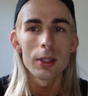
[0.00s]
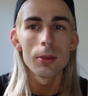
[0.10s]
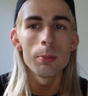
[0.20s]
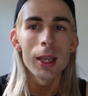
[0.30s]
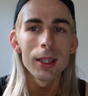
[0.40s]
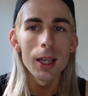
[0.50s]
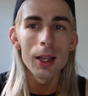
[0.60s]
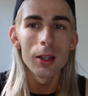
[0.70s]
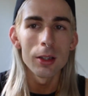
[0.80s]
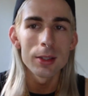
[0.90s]
to make
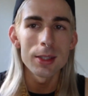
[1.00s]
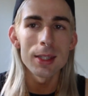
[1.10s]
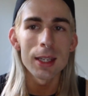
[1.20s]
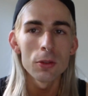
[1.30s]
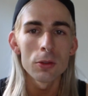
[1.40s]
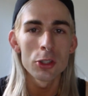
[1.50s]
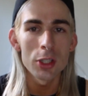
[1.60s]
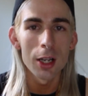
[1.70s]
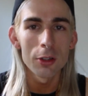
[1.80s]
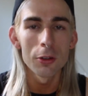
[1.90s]
our sacral
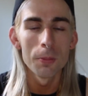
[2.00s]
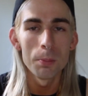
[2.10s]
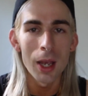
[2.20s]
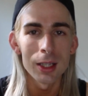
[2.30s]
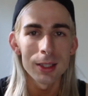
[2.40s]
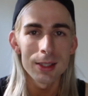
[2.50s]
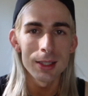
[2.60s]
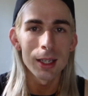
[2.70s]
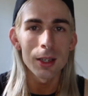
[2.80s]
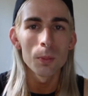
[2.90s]
chakra balanced
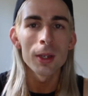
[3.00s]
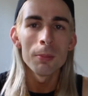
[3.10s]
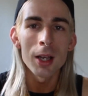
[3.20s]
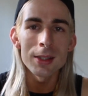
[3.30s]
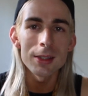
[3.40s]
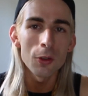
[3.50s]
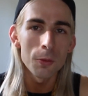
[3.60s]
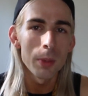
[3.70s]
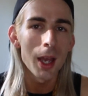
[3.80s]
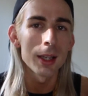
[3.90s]
again, we must go
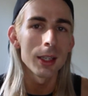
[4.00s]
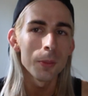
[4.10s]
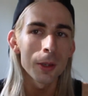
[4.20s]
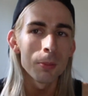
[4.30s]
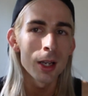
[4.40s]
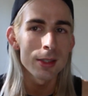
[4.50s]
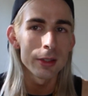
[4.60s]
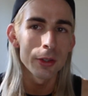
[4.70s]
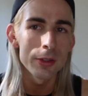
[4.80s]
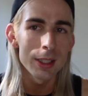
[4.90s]
back and we
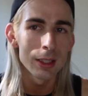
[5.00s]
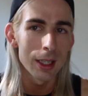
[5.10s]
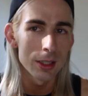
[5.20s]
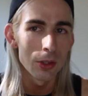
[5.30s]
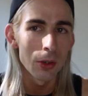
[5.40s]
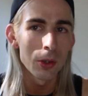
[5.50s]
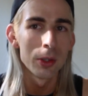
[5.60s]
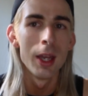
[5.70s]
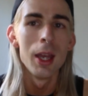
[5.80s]
must learn to let go.